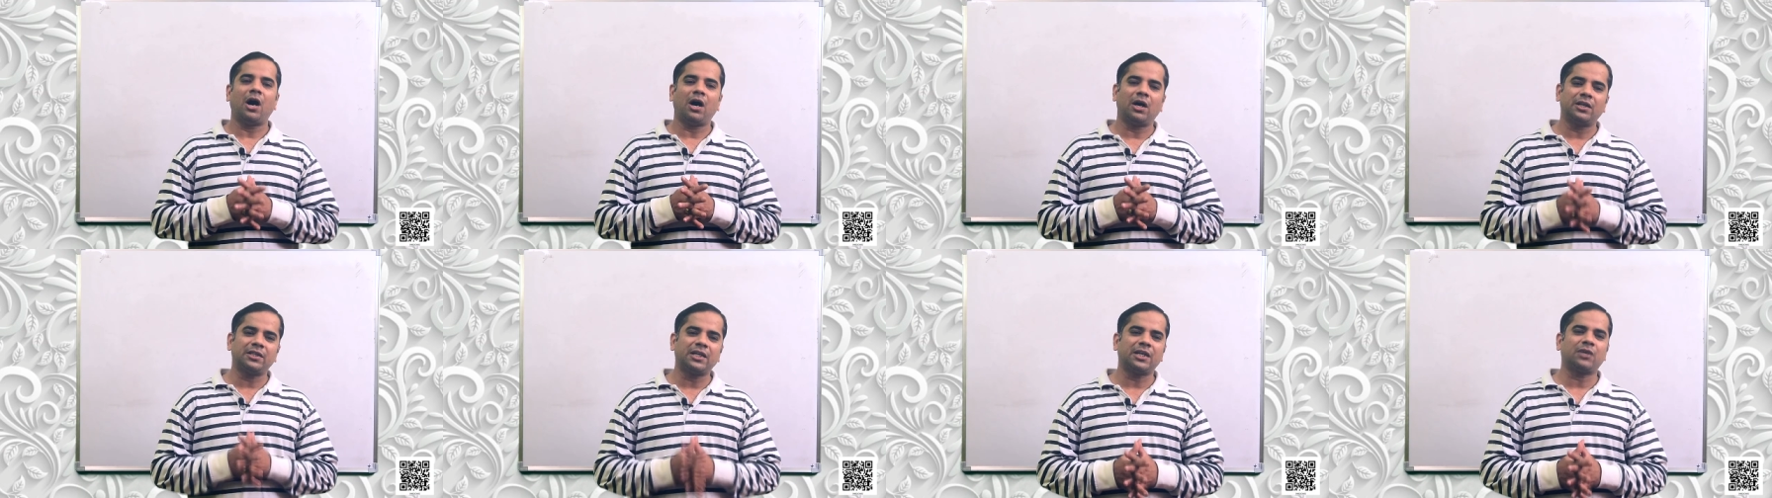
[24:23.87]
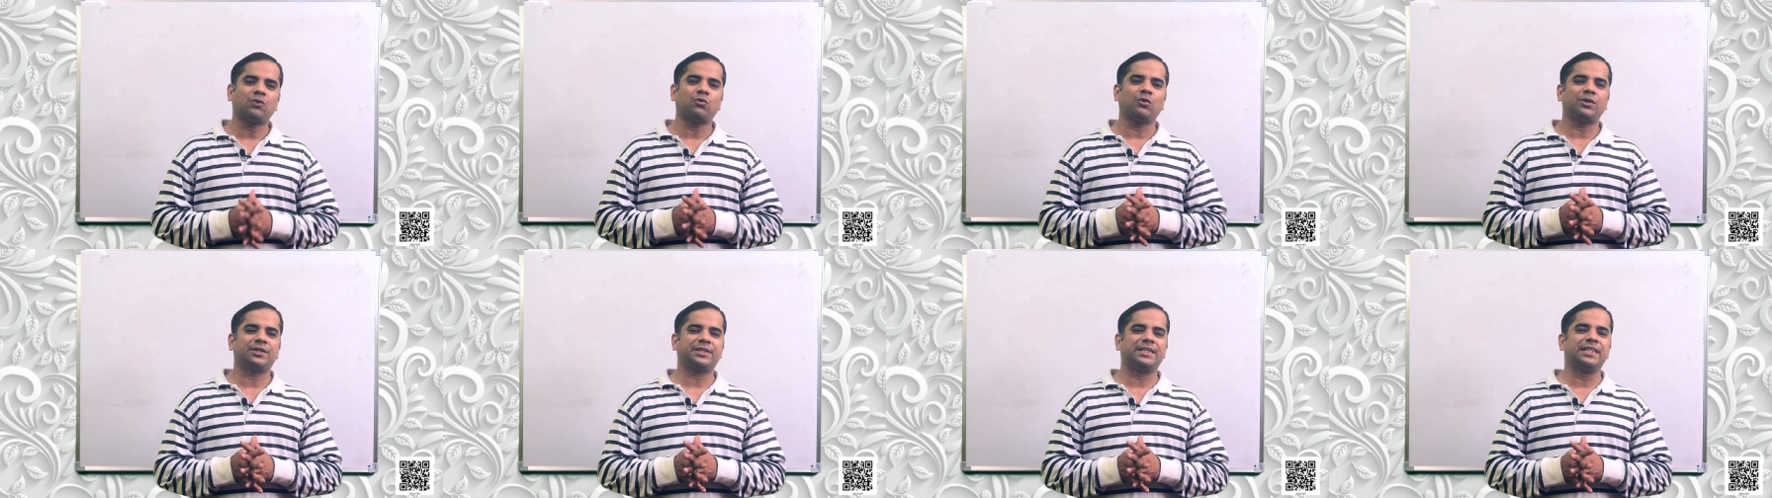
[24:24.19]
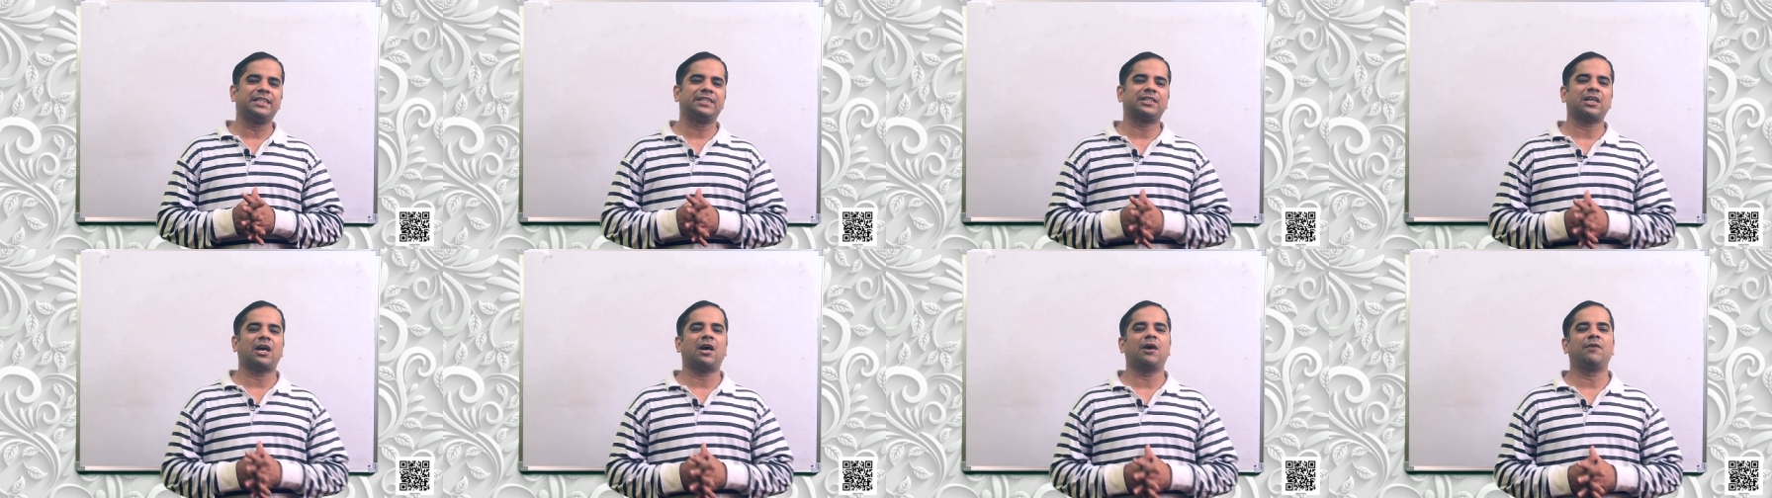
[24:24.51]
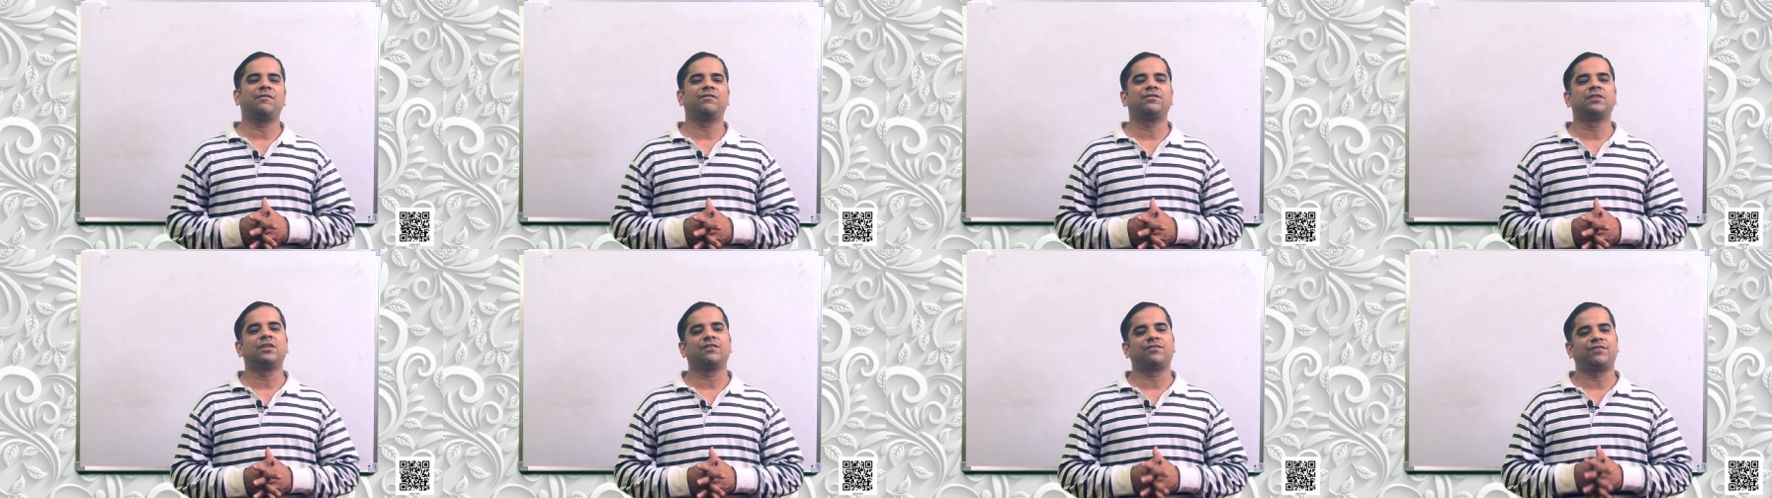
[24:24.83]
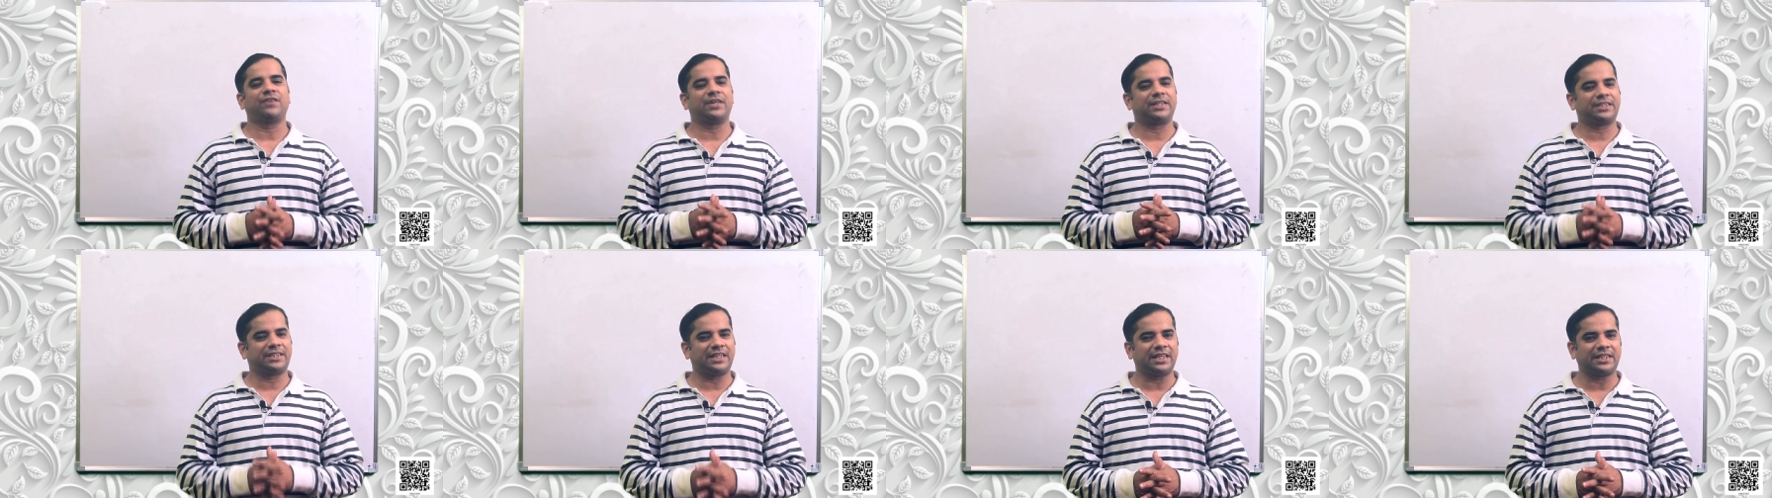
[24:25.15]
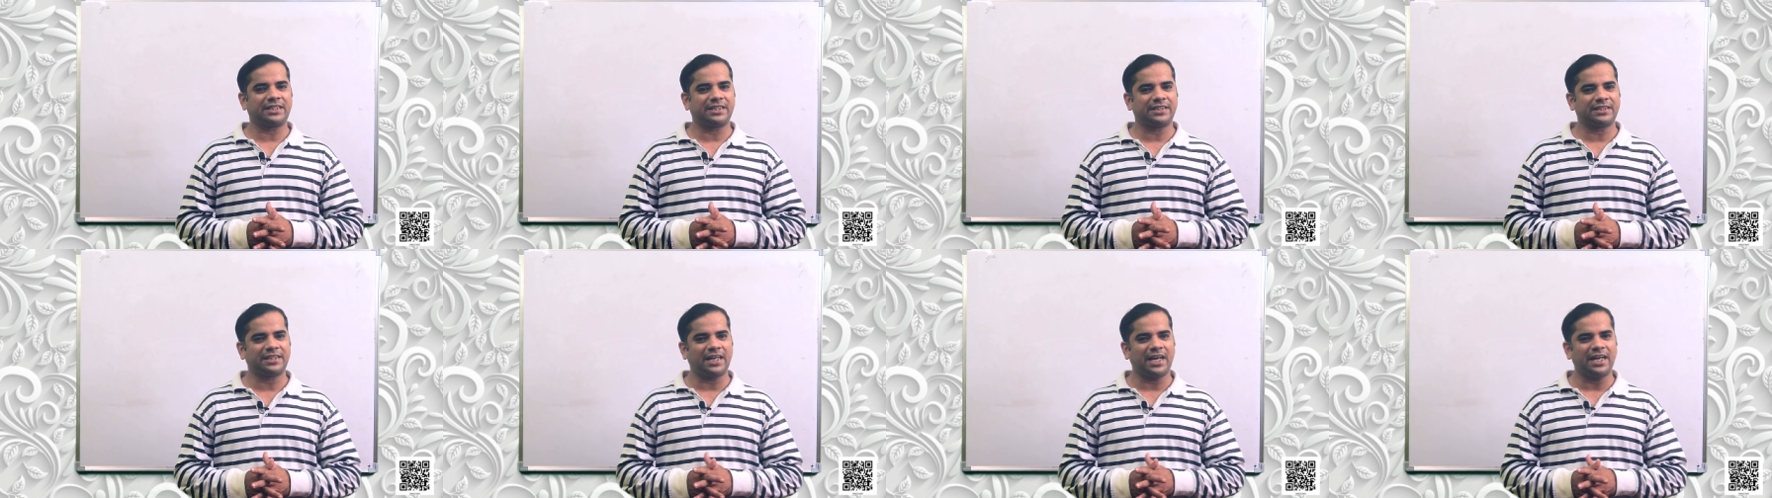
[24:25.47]
other questions of the first
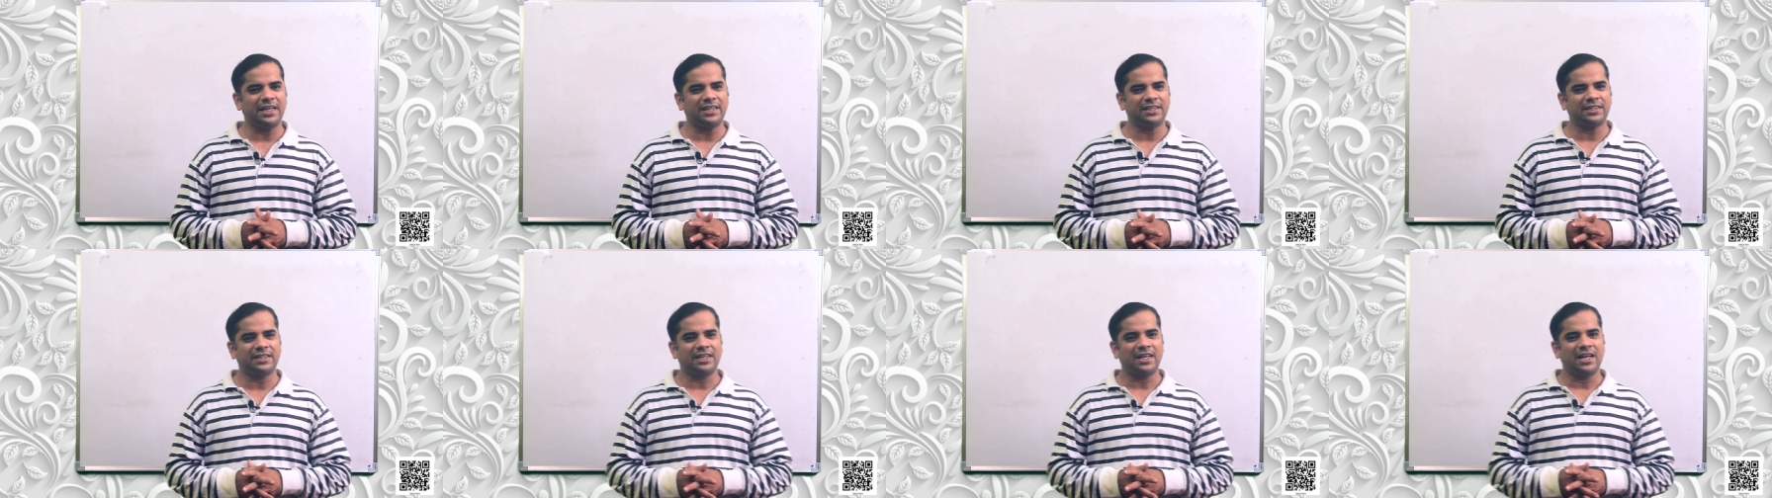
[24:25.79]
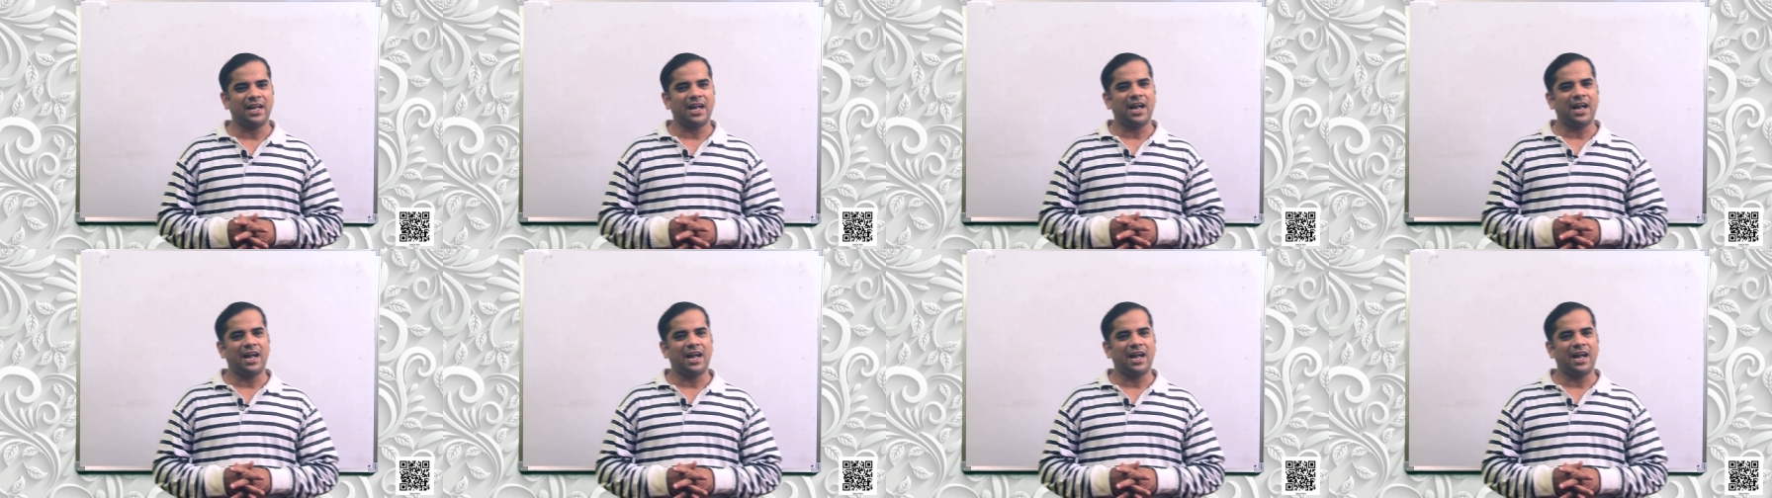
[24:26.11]
exercise